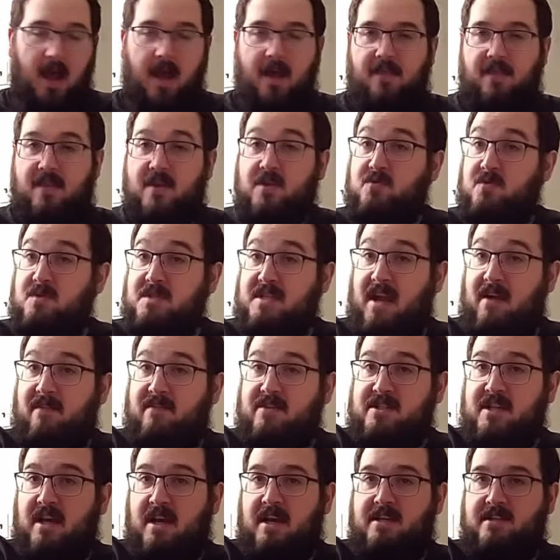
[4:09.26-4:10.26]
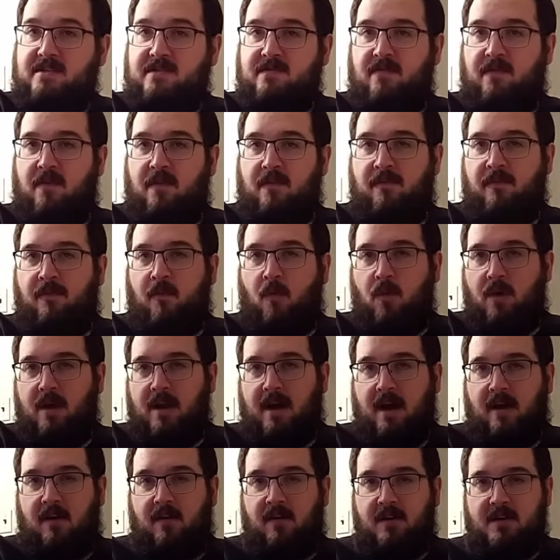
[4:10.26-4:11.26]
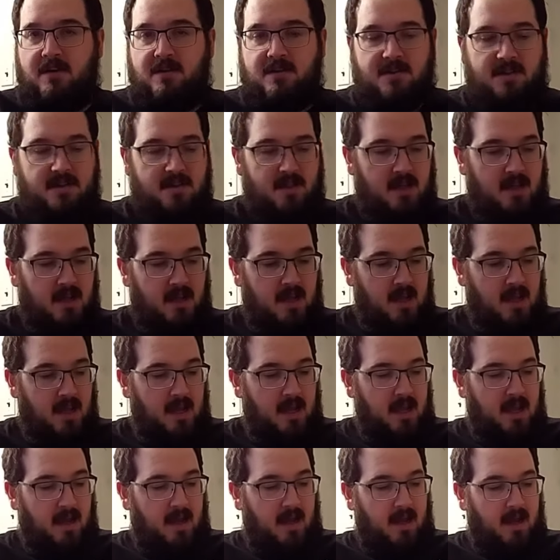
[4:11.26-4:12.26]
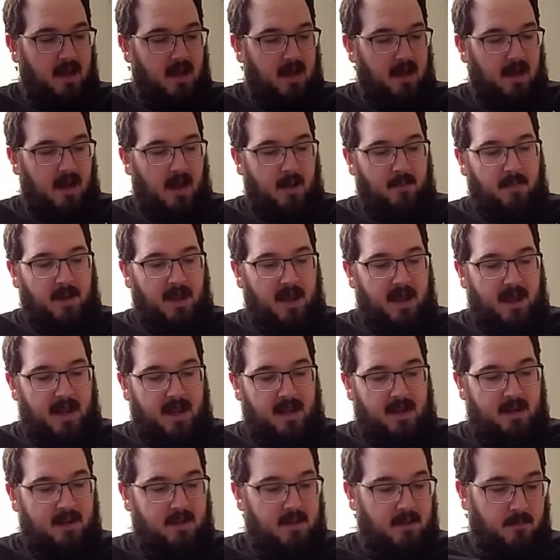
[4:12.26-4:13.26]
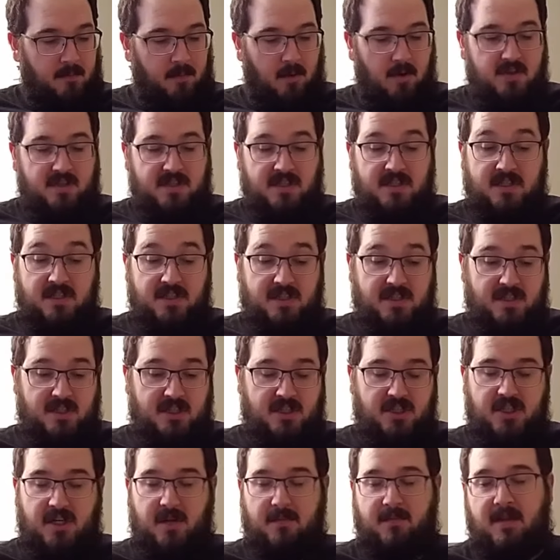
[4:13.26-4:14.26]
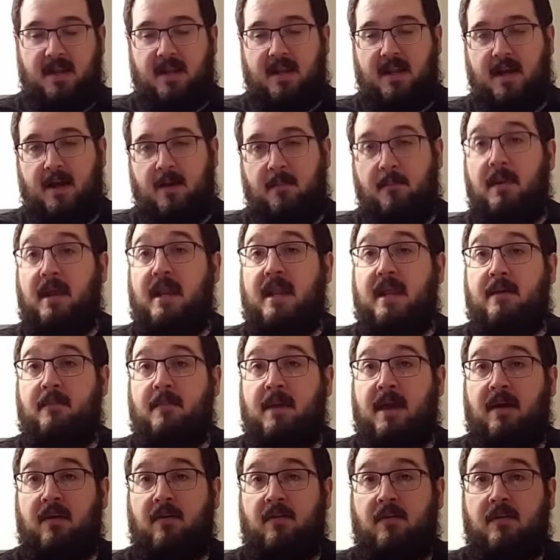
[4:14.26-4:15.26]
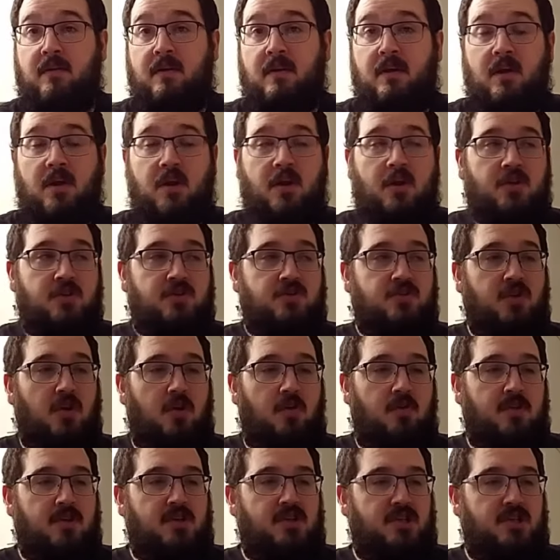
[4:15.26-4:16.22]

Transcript: This was advertised for $4. I paid, the person shipped it media mail. So the